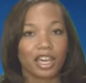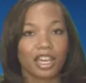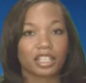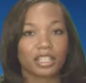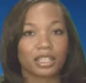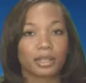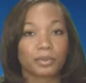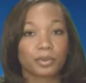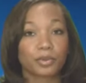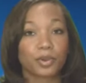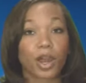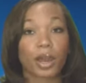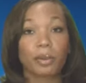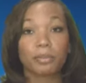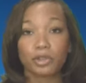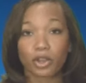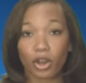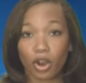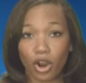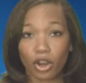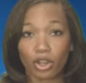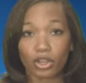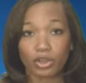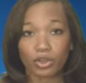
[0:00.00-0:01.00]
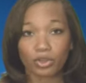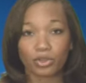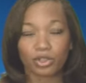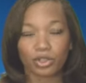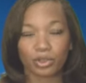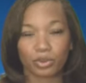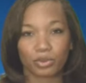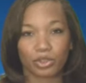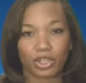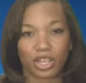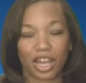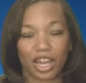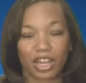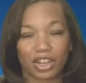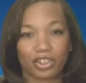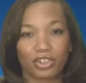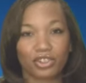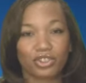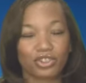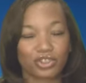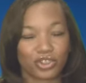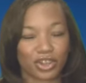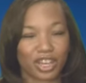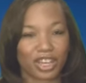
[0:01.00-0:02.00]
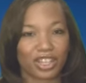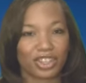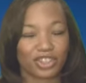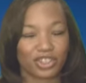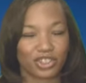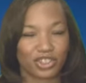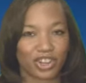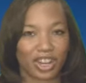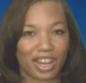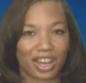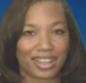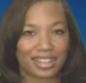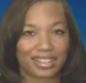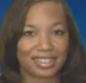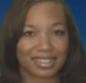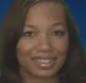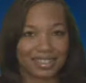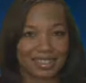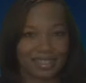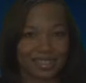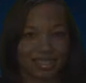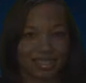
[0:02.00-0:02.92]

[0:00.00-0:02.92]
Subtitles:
and subscribe to our YouTube channel, Trade the Trend.